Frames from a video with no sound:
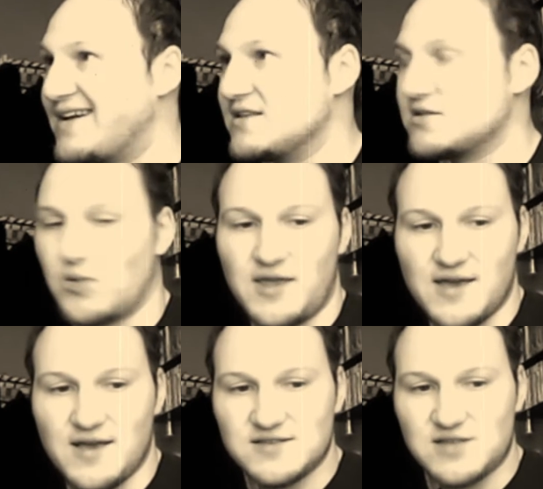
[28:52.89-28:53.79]
In 20
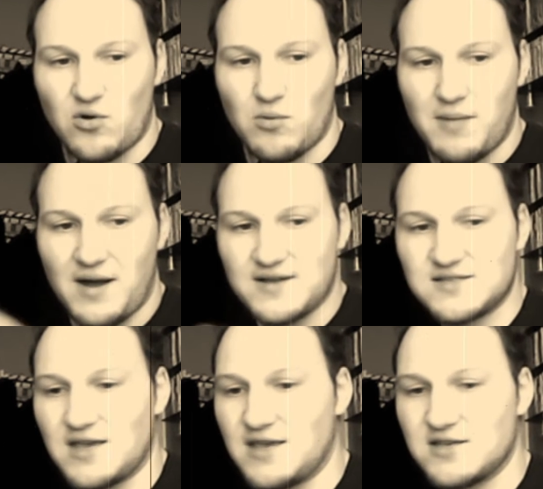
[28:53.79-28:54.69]
years, I'll come back and
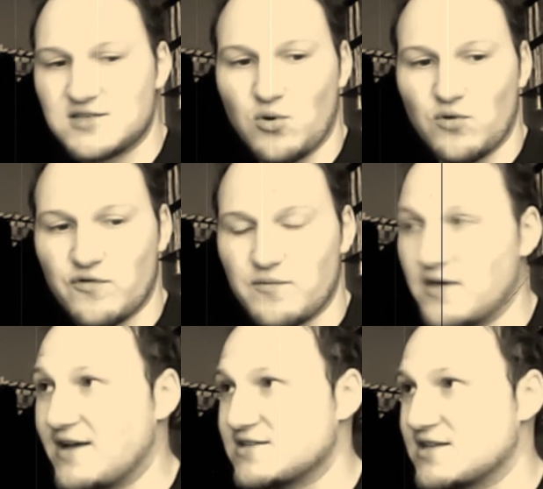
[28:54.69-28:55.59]
take your soul from you.
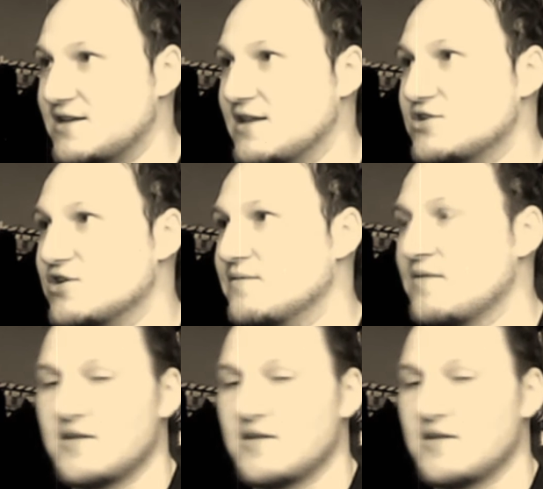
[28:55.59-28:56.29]
That's the condition.